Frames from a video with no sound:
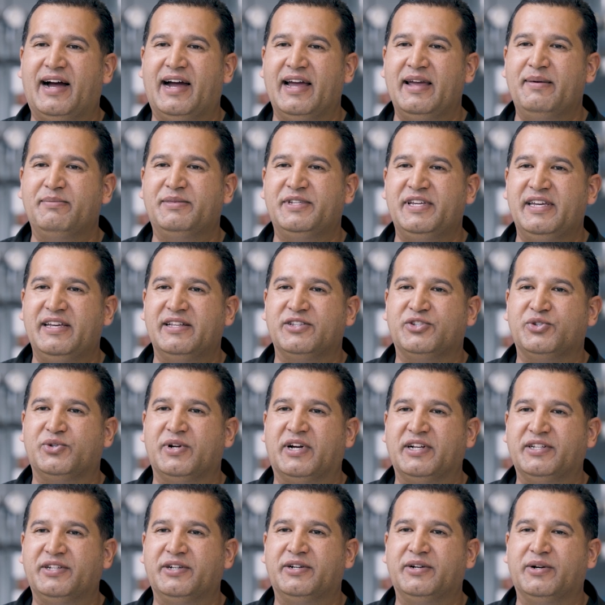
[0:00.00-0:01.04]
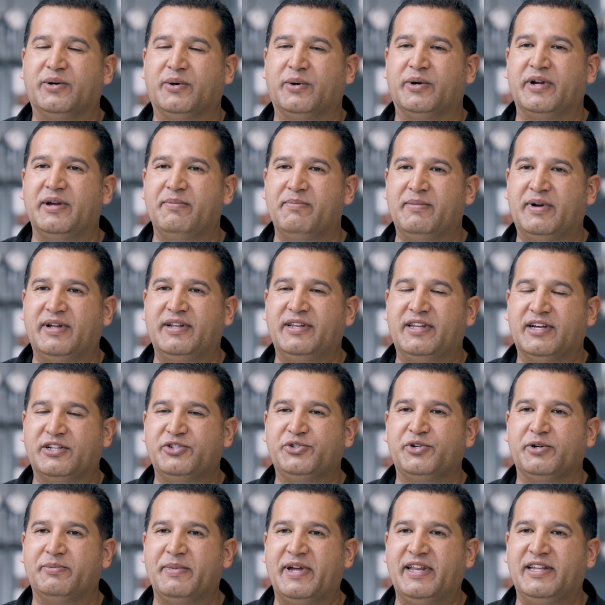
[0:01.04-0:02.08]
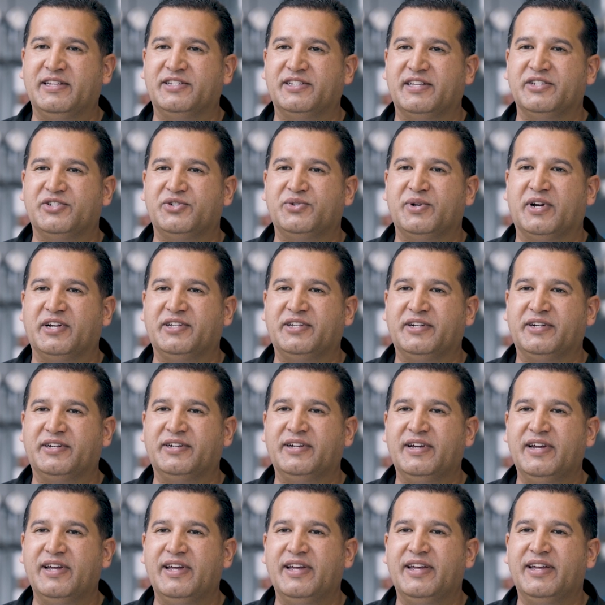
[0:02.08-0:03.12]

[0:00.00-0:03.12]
IMT instructor or industrial maintenance instructor